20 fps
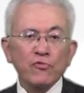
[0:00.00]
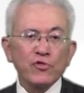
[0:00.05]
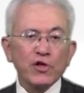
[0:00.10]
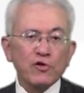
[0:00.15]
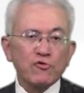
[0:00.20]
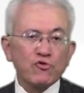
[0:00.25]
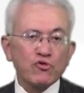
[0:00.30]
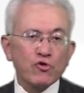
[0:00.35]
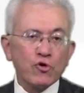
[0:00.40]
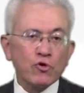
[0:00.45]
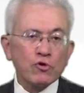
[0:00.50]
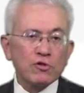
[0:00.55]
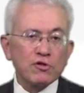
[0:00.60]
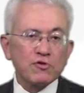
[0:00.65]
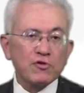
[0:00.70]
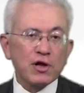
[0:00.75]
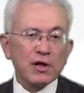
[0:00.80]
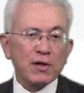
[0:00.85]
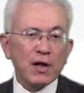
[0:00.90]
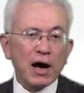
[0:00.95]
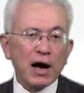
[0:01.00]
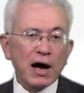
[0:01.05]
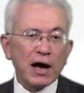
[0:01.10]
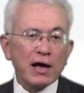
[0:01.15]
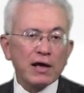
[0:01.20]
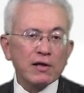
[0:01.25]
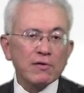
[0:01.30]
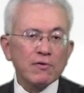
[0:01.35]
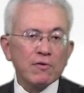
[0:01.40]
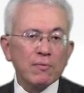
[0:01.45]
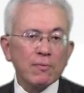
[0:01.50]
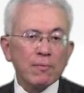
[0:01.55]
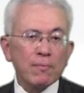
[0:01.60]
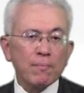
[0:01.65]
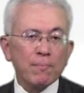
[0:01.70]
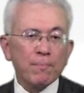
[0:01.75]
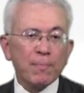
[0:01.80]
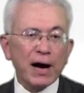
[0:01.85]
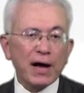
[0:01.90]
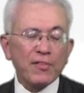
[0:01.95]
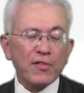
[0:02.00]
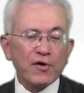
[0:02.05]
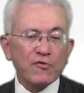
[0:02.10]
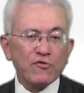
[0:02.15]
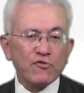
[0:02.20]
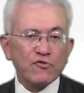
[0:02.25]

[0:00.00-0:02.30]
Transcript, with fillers: The truth denied by the